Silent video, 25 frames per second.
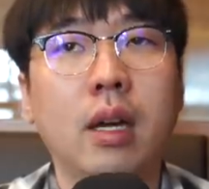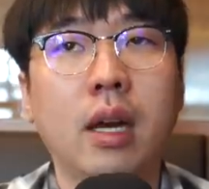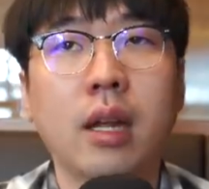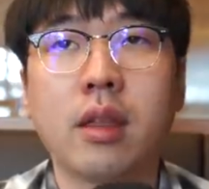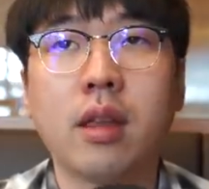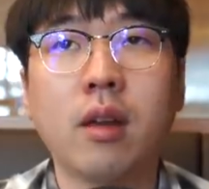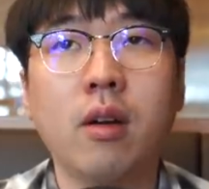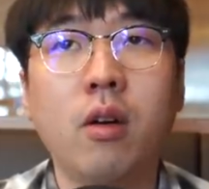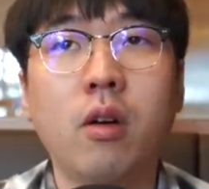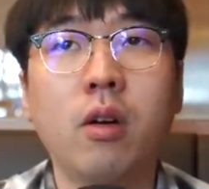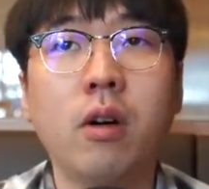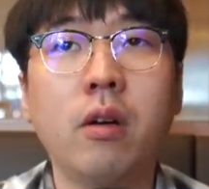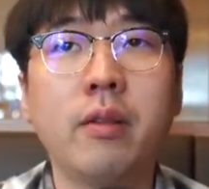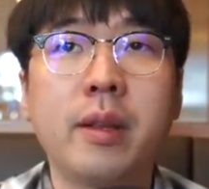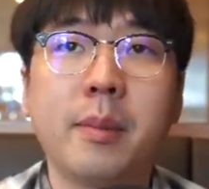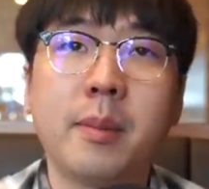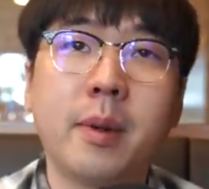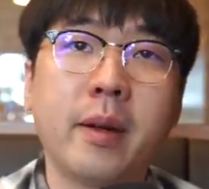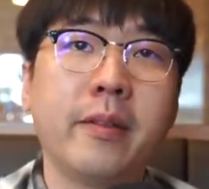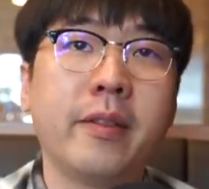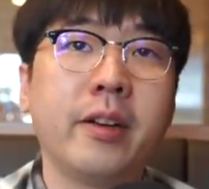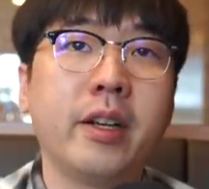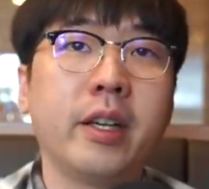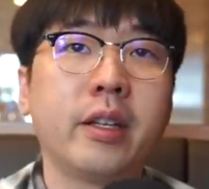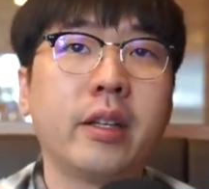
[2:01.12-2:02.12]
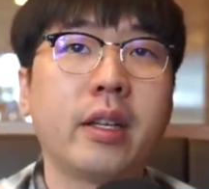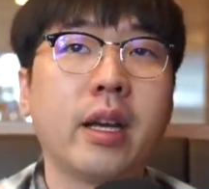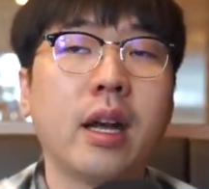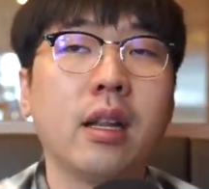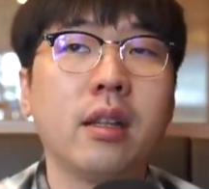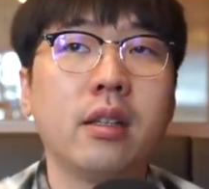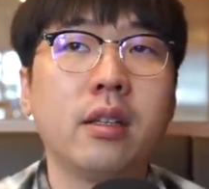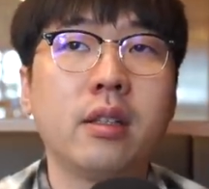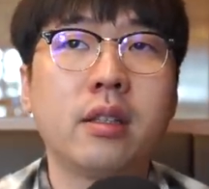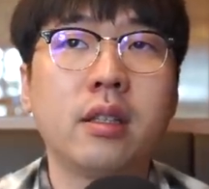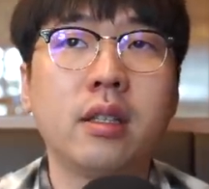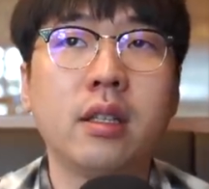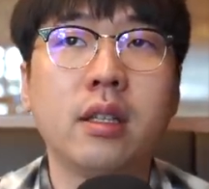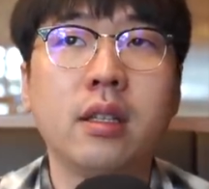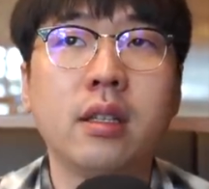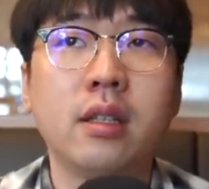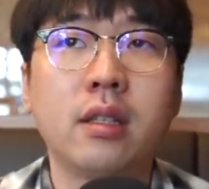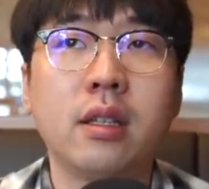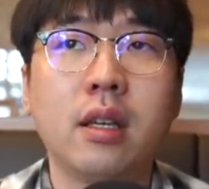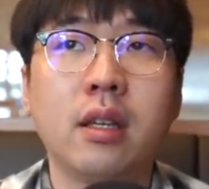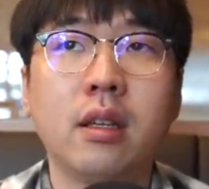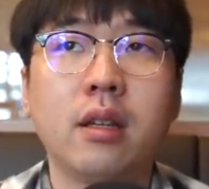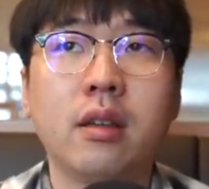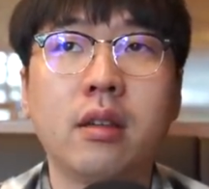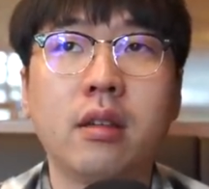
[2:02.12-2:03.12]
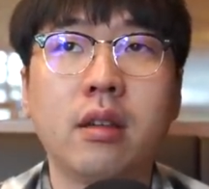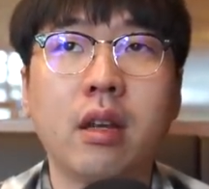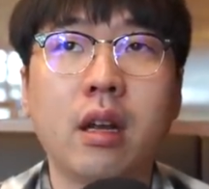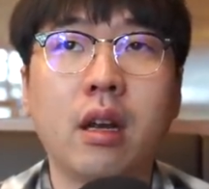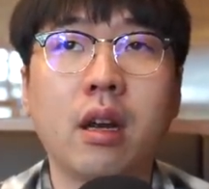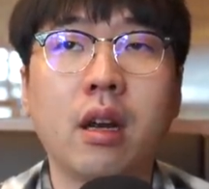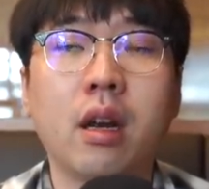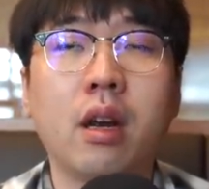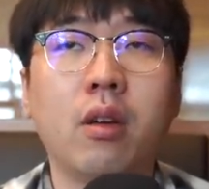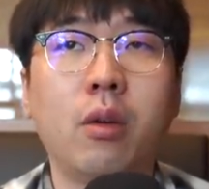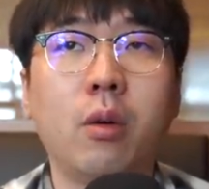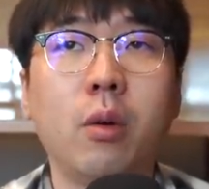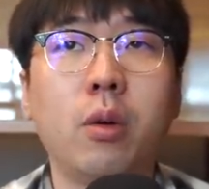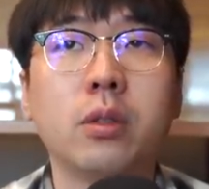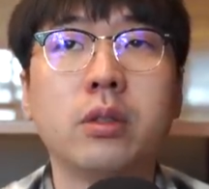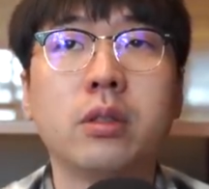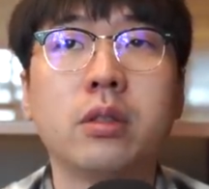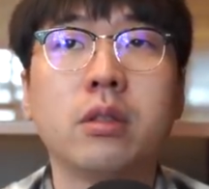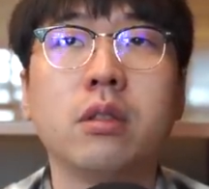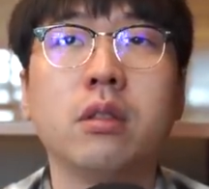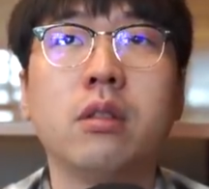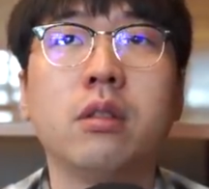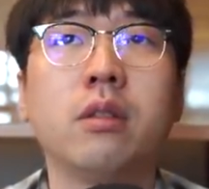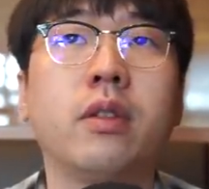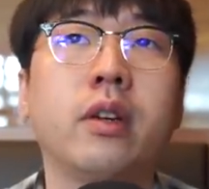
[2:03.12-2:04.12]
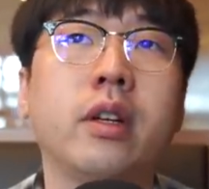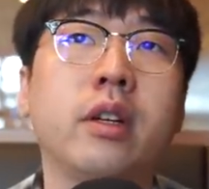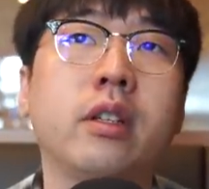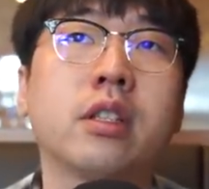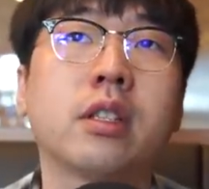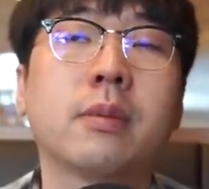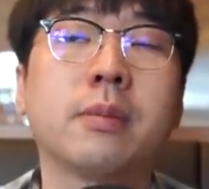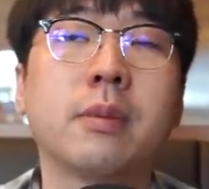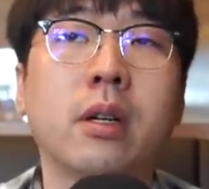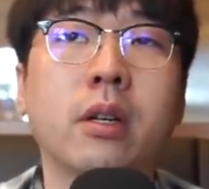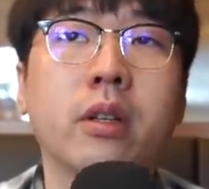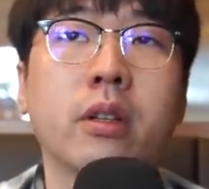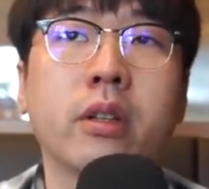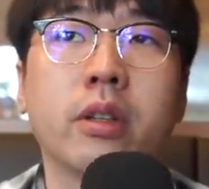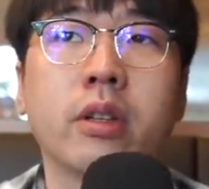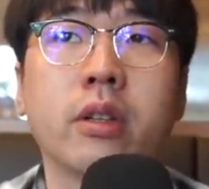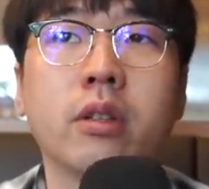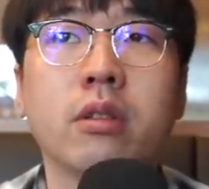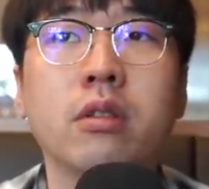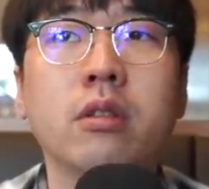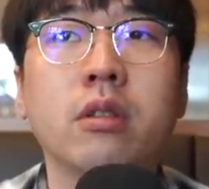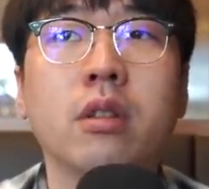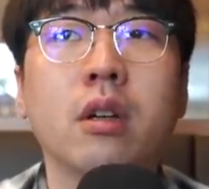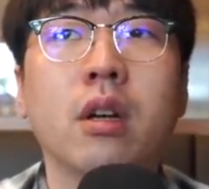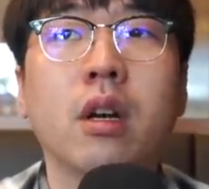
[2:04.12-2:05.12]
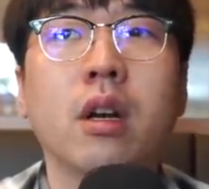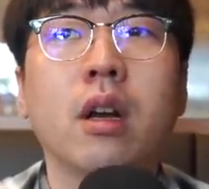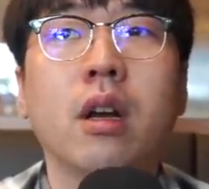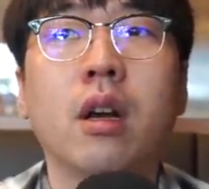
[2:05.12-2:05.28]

I think all of them are very talented and they are also very smart too.